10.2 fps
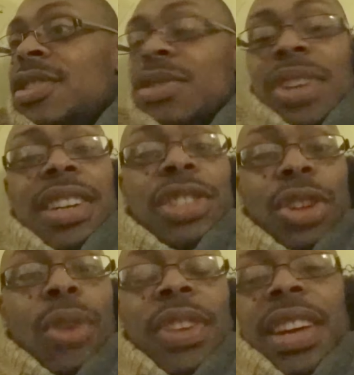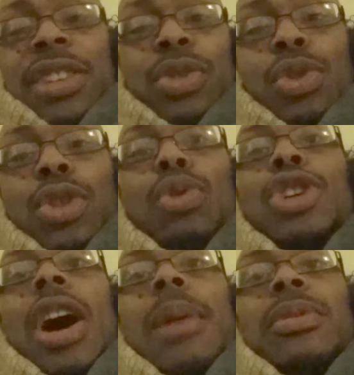So they deserve to get you two
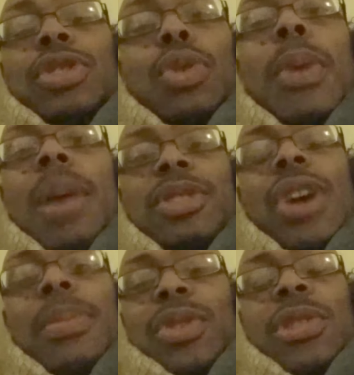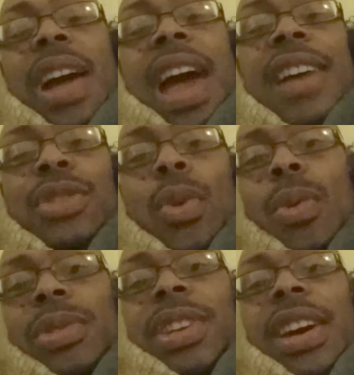bombs dropped on their
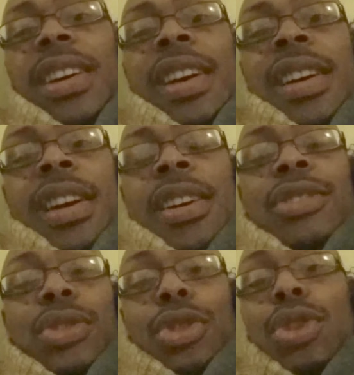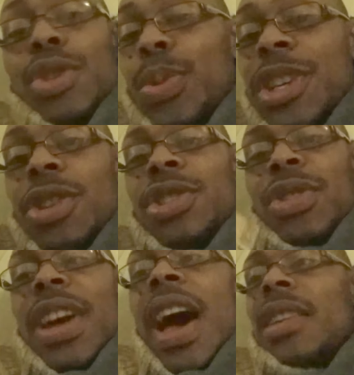assholes, okay? So you do your research
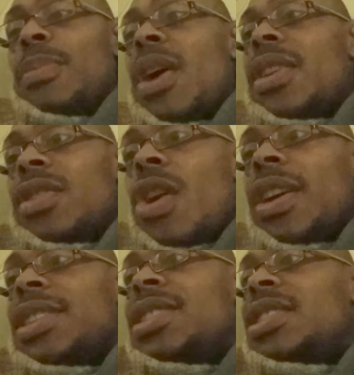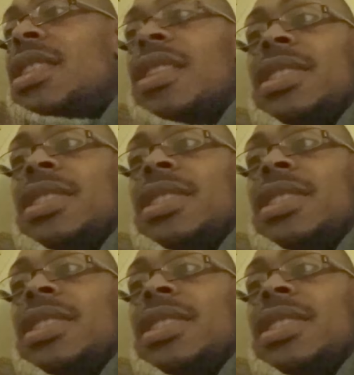on that about August